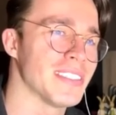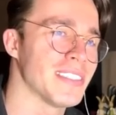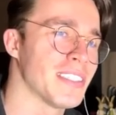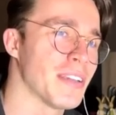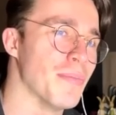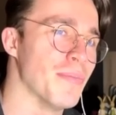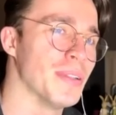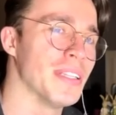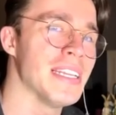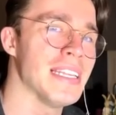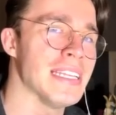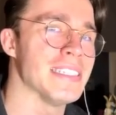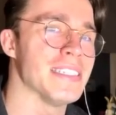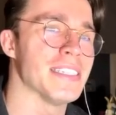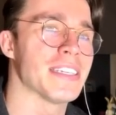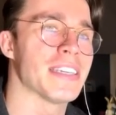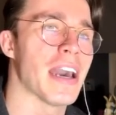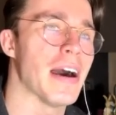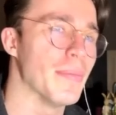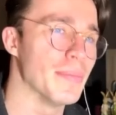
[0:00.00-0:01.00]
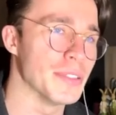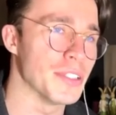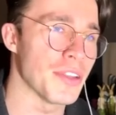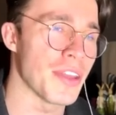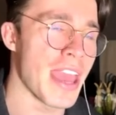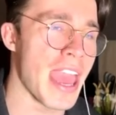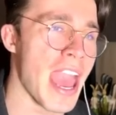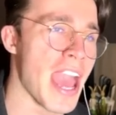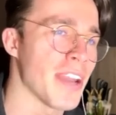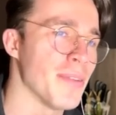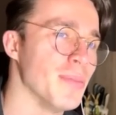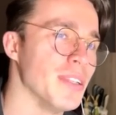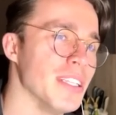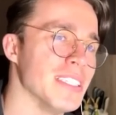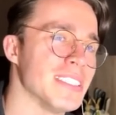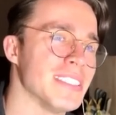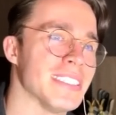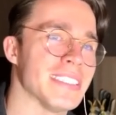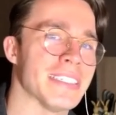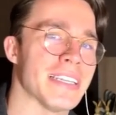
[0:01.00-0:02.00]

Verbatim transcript: completely succumb to their animalistic